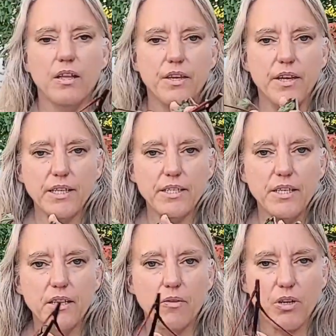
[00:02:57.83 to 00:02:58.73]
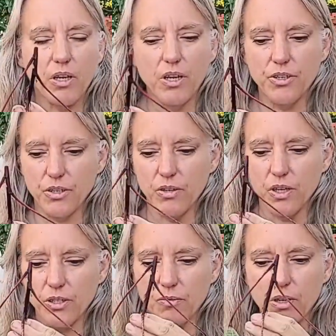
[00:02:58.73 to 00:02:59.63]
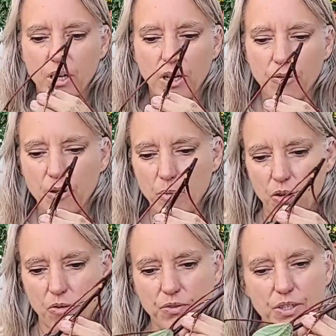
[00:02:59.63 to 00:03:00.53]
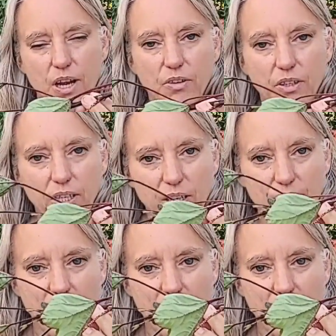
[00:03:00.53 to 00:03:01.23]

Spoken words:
The next thing that we're going to do is we're going to remove several leaves